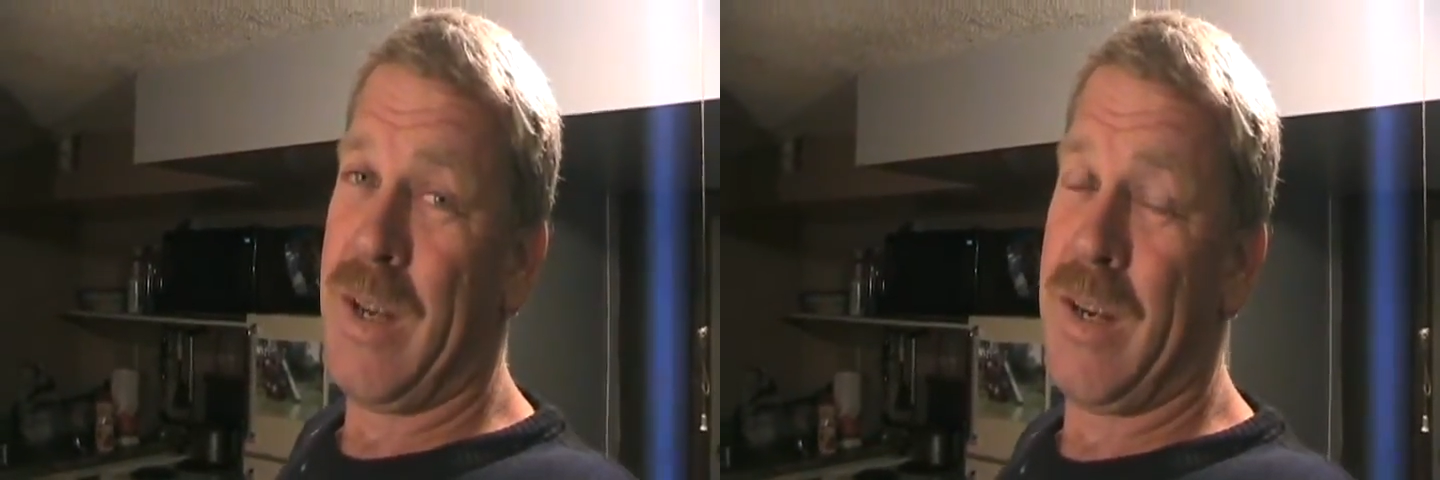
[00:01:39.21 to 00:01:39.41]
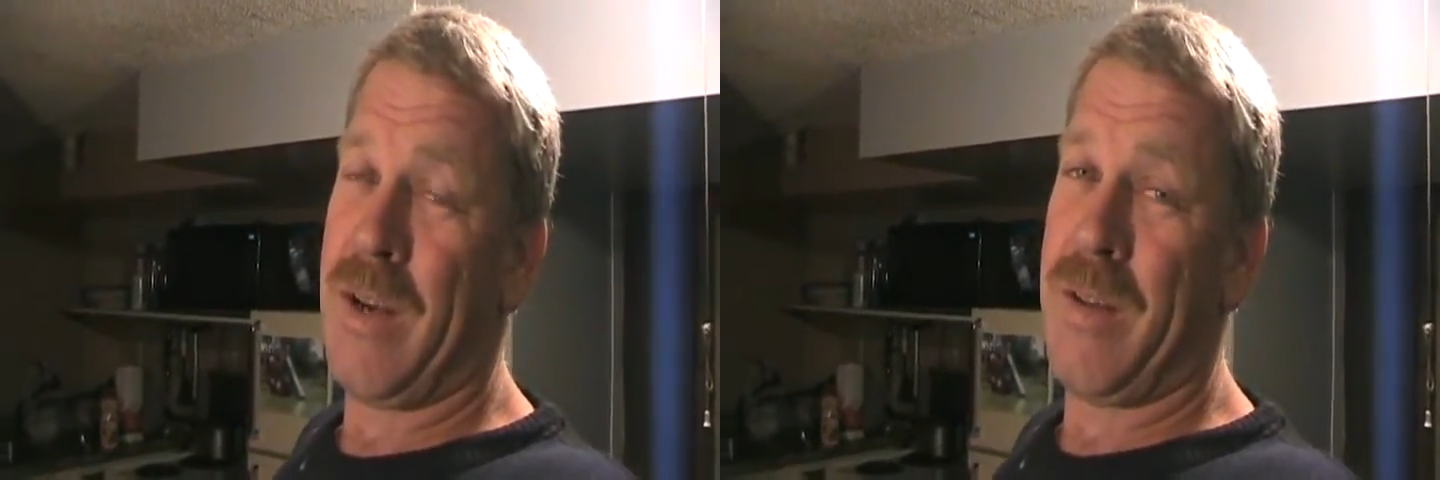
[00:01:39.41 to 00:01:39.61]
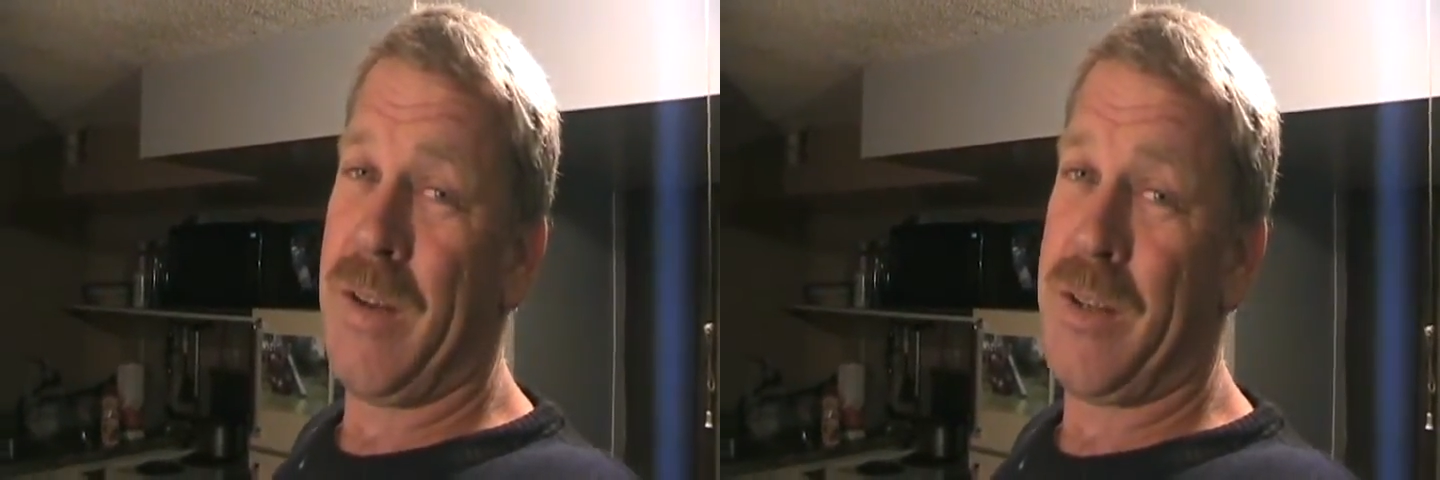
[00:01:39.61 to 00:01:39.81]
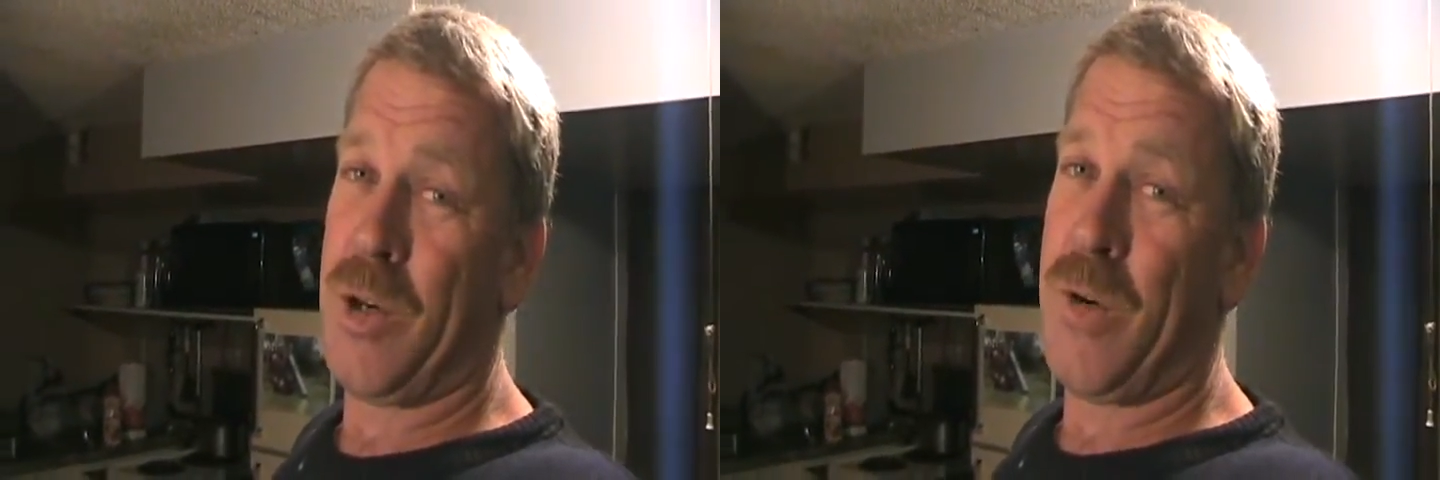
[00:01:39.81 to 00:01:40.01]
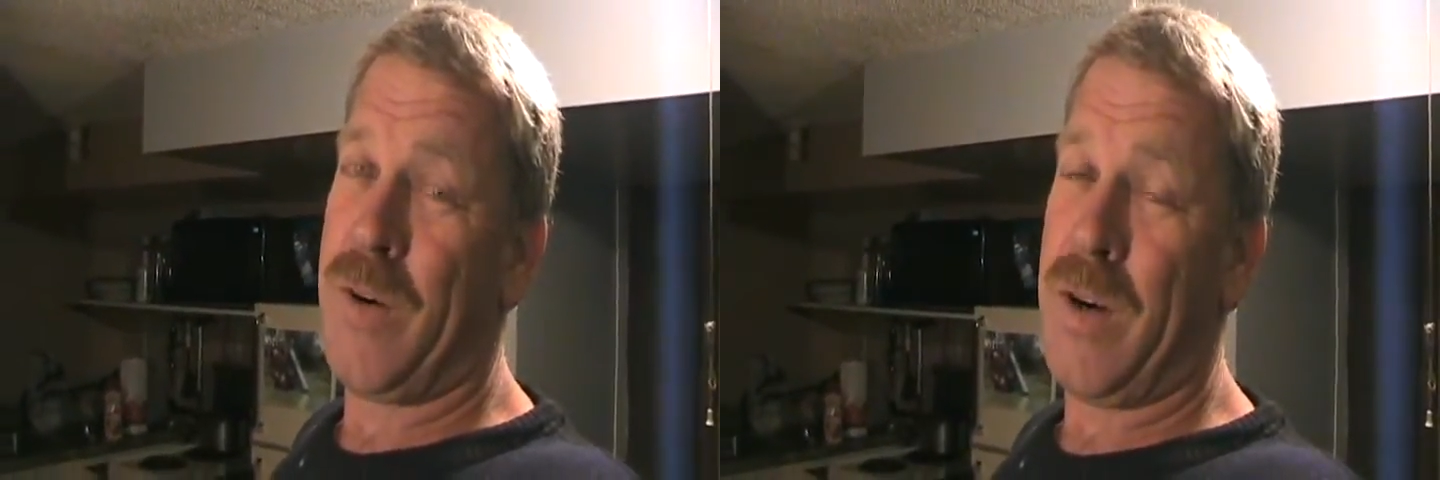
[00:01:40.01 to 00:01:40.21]
Now that it's
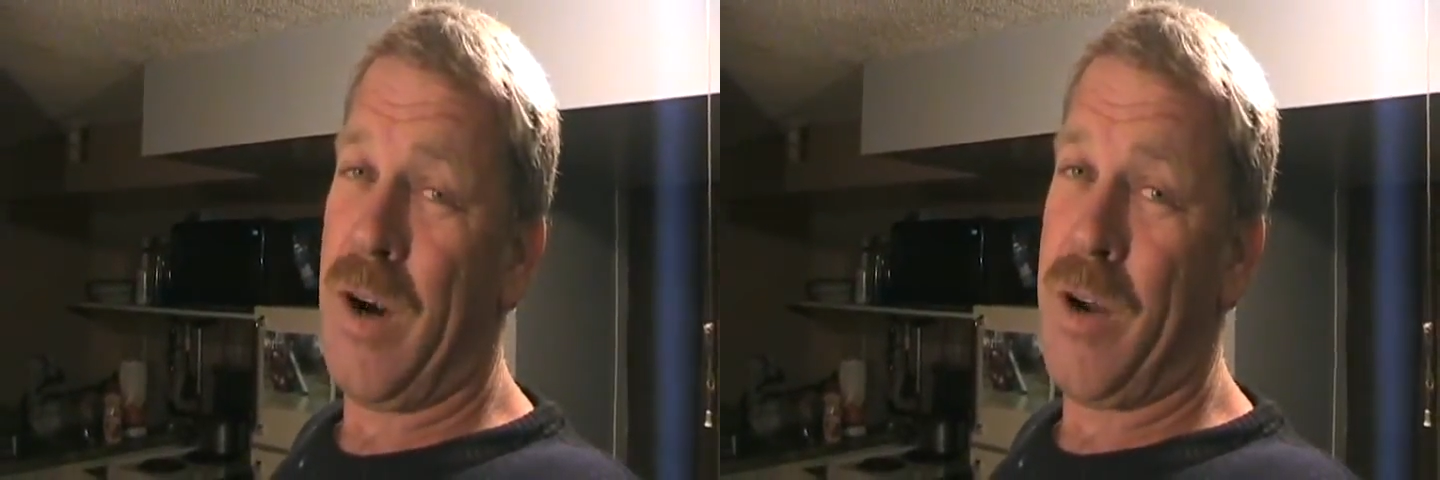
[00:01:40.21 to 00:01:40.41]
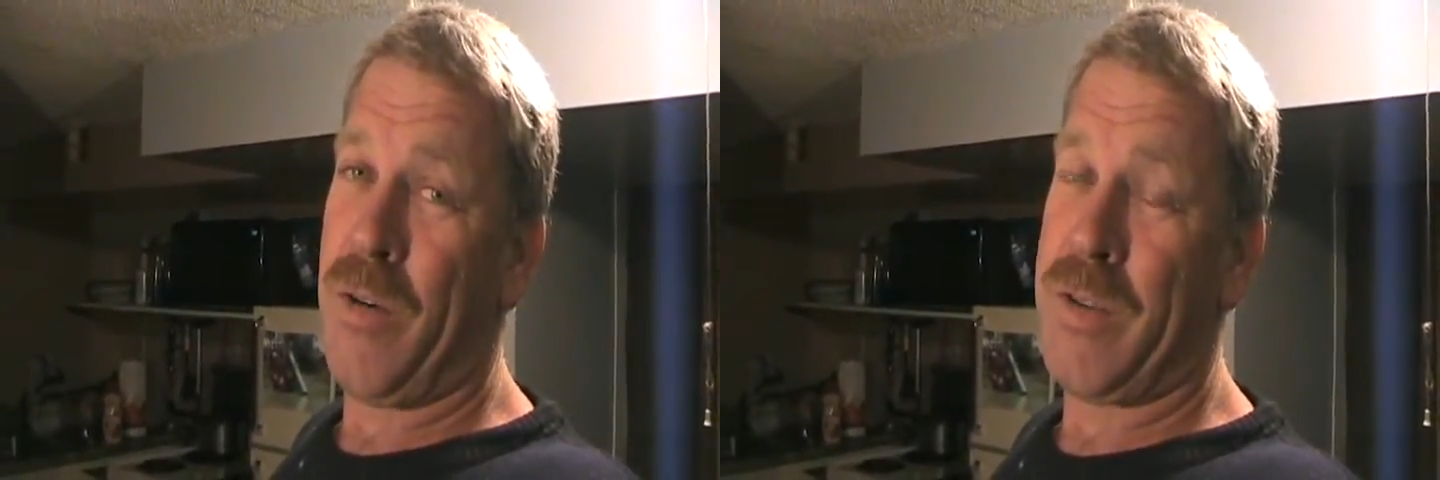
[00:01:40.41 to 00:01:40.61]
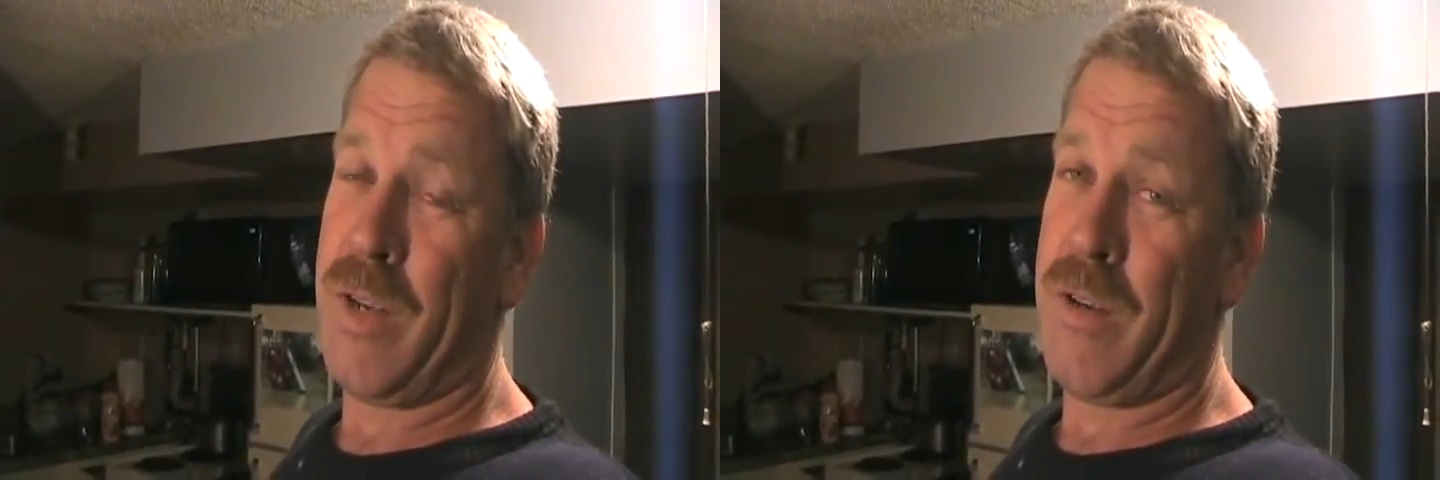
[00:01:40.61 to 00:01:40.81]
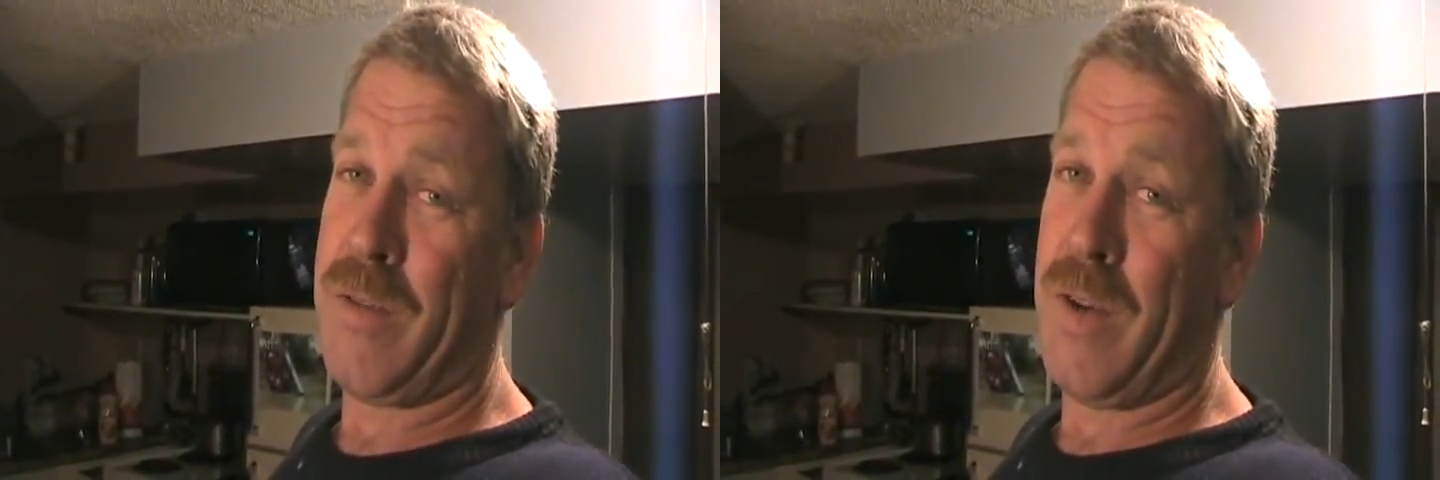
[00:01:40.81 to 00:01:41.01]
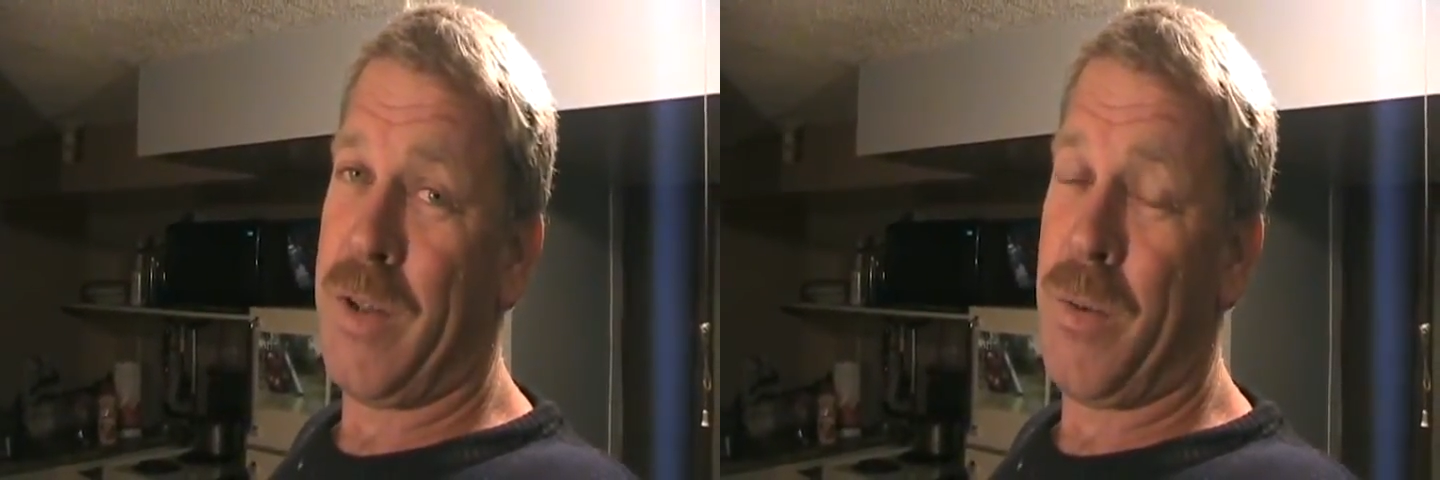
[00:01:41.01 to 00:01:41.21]
over, auto sales fell